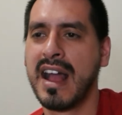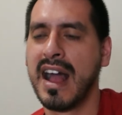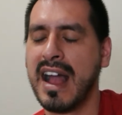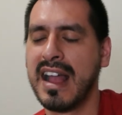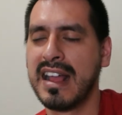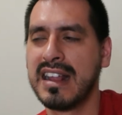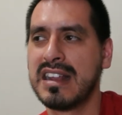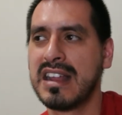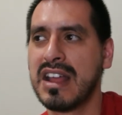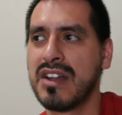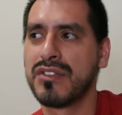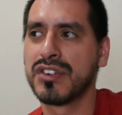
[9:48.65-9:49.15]

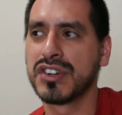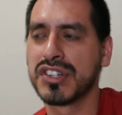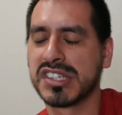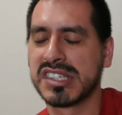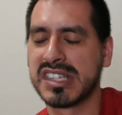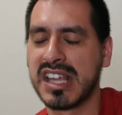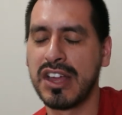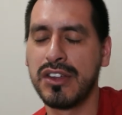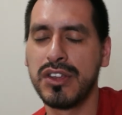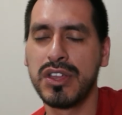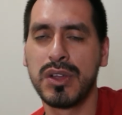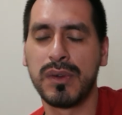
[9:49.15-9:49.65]
I never
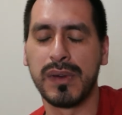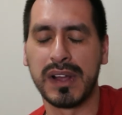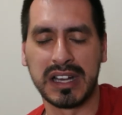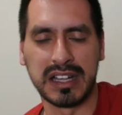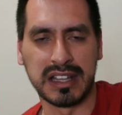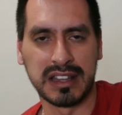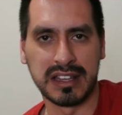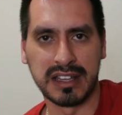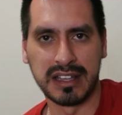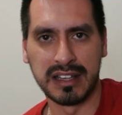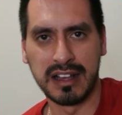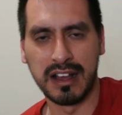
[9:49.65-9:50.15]
sell you
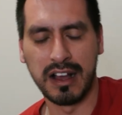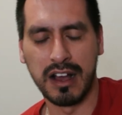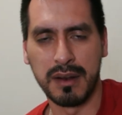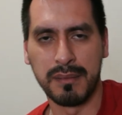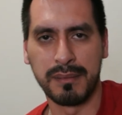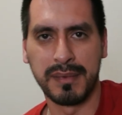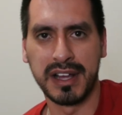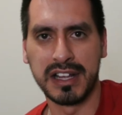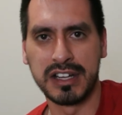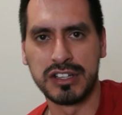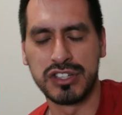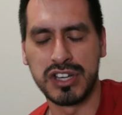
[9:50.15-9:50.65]
anything
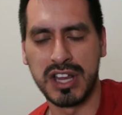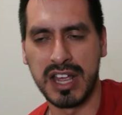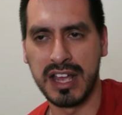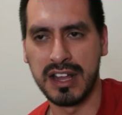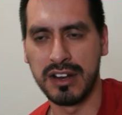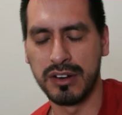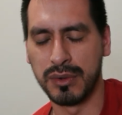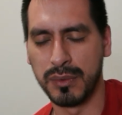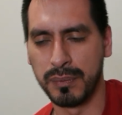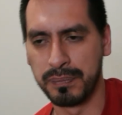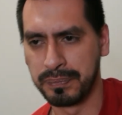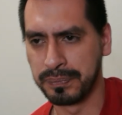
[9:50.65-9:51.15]
on my
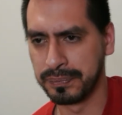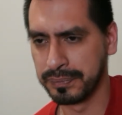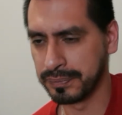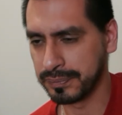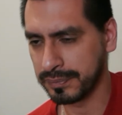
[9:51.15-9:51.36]
channel.